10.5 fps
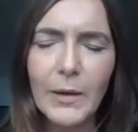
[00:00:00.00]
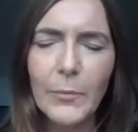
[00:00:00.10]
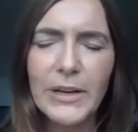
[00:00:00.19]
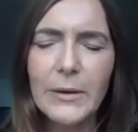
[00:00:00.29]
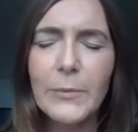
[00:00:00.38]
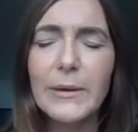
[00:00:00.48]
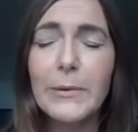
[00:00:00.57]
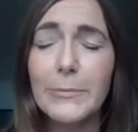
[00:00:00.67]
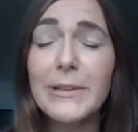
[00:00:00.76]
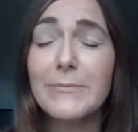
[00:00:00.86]

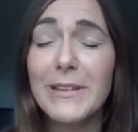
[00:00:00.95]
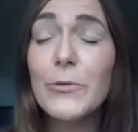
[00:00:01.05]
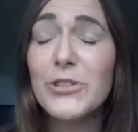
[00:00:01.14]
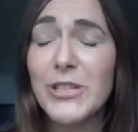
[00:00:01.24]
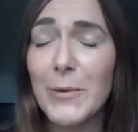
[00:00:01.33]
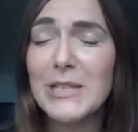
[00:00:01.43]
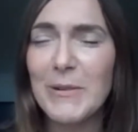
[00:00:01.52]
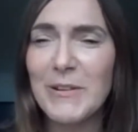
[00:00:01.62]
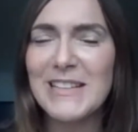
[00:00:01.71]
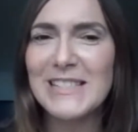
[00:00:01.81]
we also
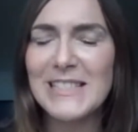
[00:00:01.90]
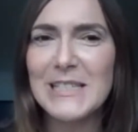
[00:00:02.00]
experienced the